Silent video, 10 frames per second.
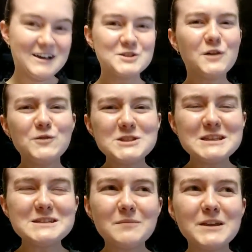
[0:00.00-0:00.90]
So if you
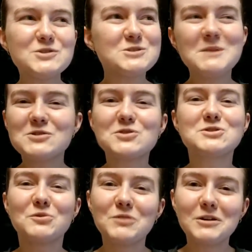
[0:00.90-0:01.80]
see something, just make sure
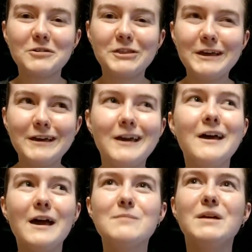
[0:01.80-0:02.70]
it's a real thing
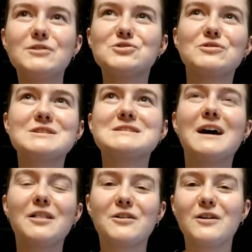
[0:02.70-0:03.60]
and make sure the
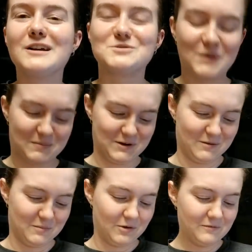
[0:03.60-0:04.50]
seller is
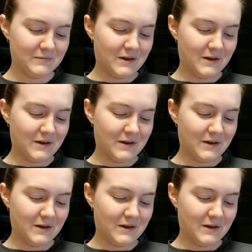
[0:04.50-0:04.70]
reputable.